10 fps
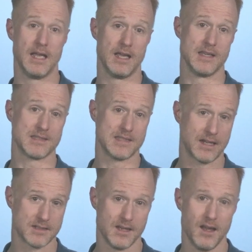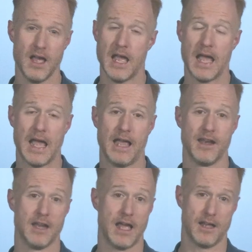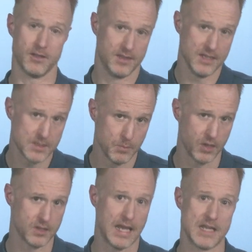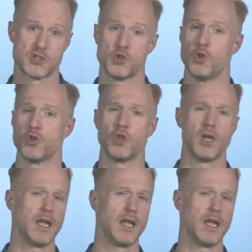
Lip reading: sector and this month has sold